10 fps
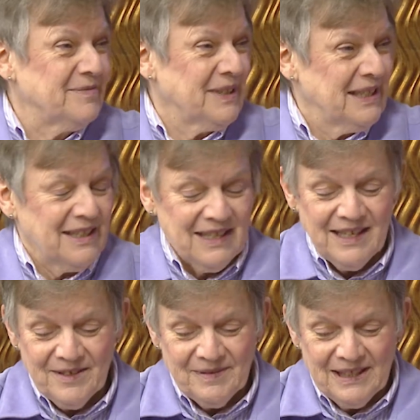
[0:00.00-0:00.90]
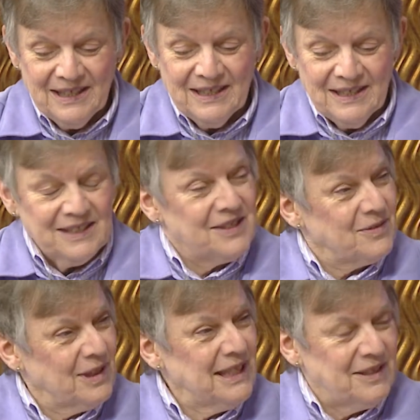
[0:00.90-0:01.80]
Yeah, lots yeah. of things opening
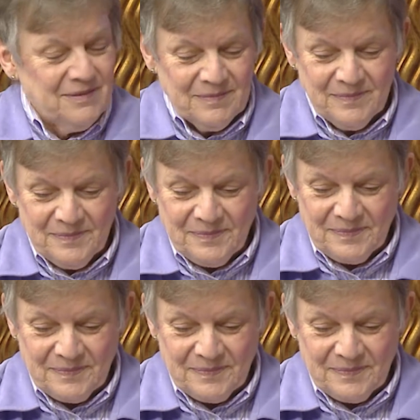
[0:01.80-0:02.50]
up right. down there.